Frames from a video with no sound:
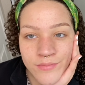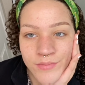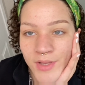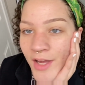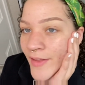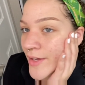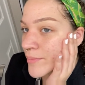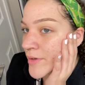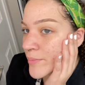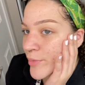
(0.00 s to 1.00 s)
I like
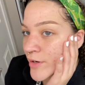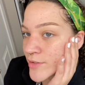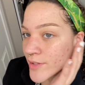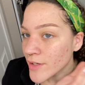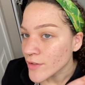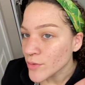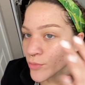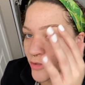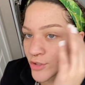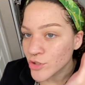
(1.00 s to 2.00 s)
my brows like a little
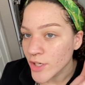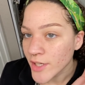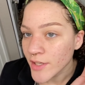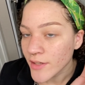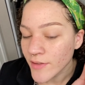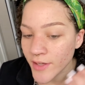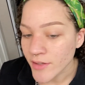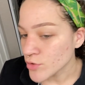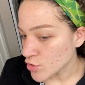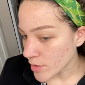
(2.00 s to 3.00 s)
more straight, like
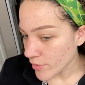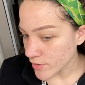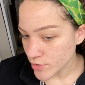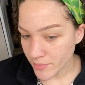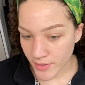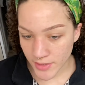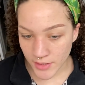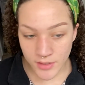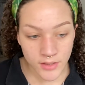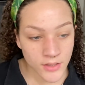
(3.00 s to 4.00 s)
straight brows are my
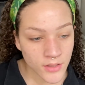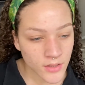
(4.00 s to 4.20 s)
thing.